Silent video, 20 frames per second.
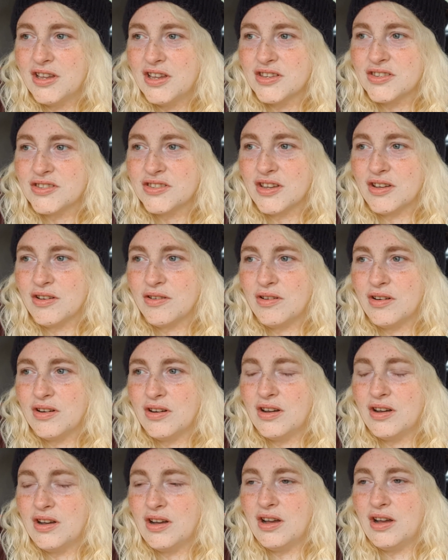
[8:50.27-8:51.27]
So
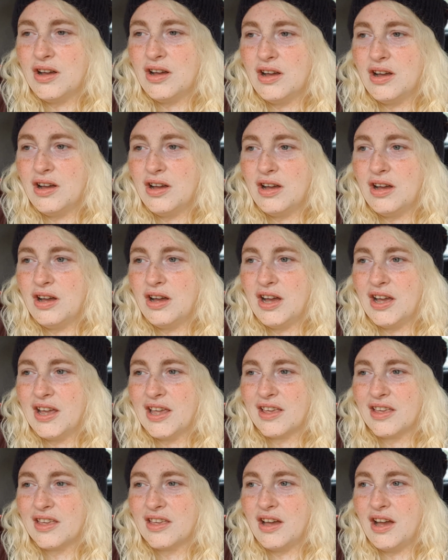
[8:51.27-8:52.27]

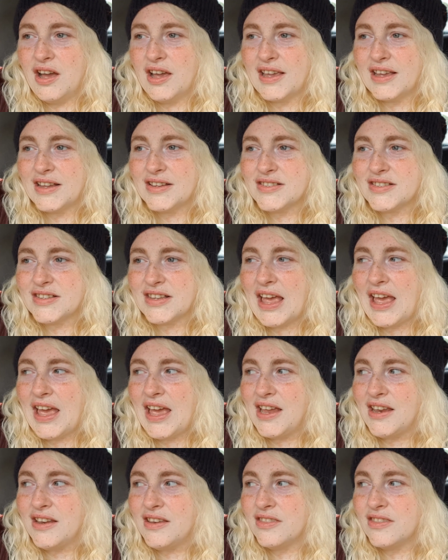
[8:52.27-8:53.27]
I get
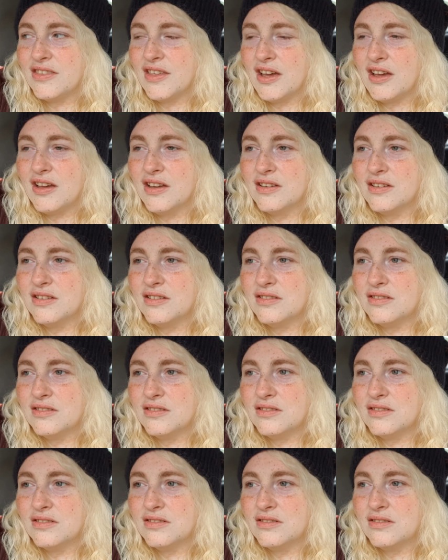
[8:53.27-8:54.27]
scared that
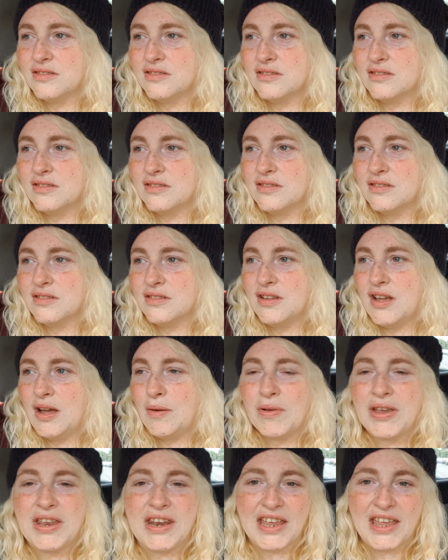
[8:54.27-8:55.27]
I'm
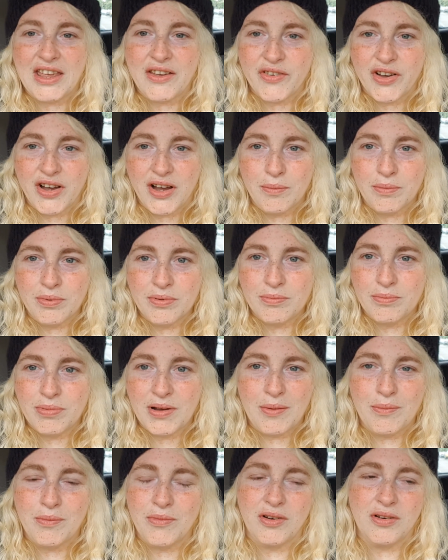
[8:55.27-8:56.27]
going to give up, but
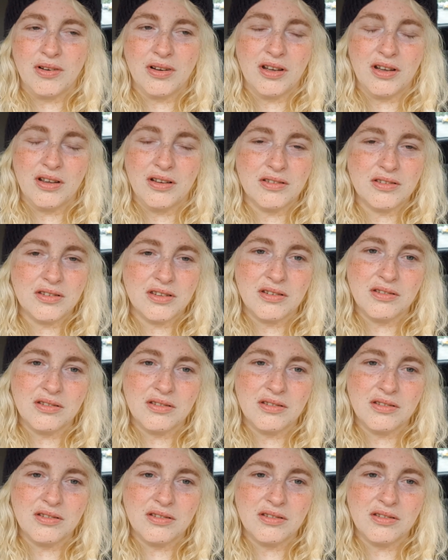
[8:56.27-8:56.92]
I'm not going to.